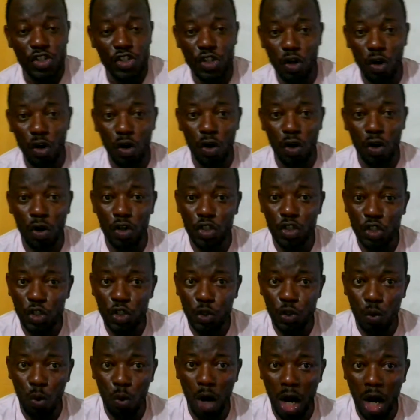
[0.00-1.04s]
So
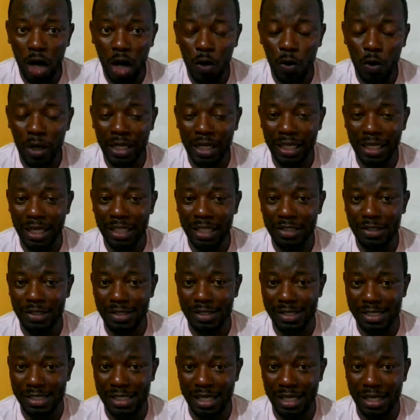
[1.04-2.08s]
you are going into
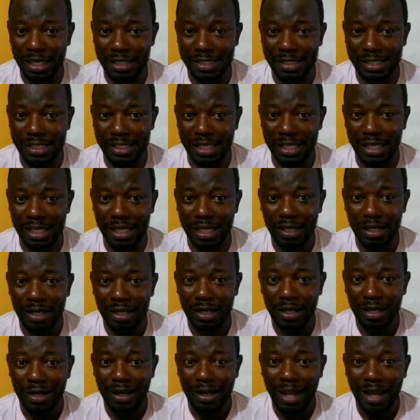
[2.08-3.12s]
CXC.
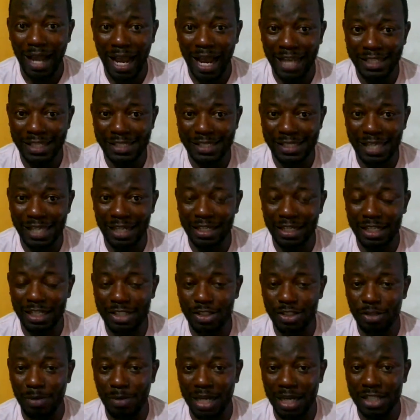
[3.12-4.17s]
I said this
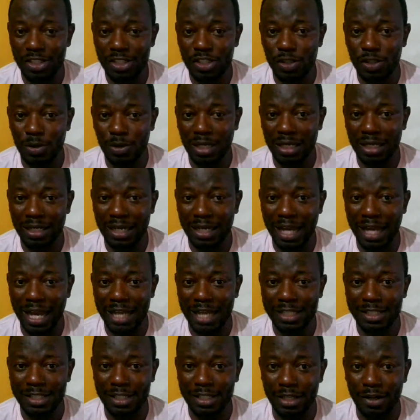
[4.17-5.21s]
to my student
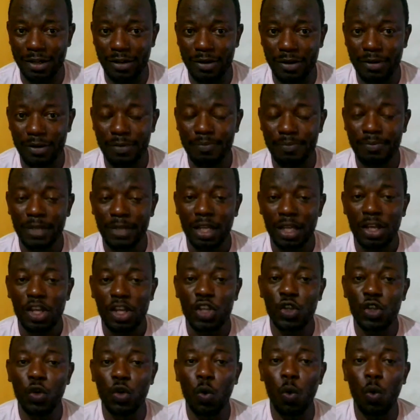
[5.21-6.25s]
last year.
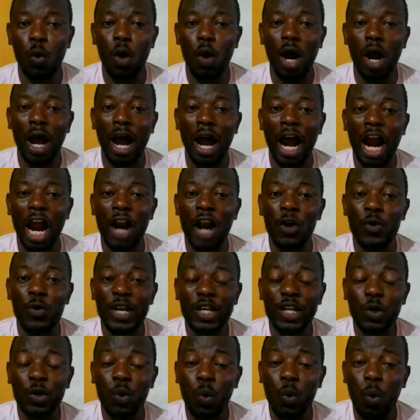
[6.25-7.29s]
You are
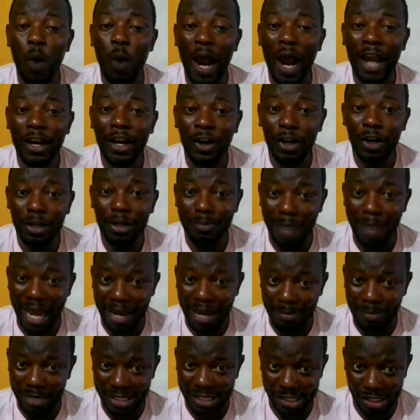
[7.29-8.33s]
required by
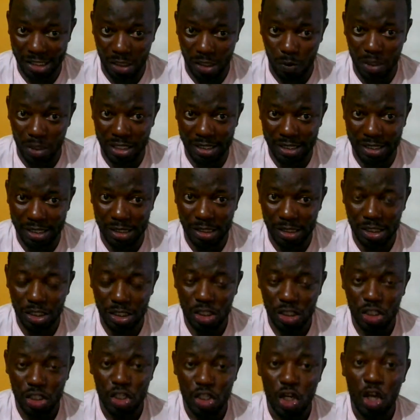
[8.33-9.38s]
Mr. Wilson
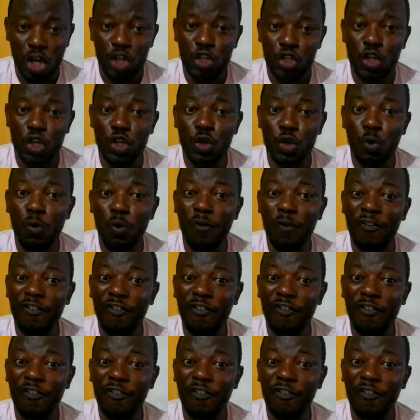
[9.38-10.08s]
to do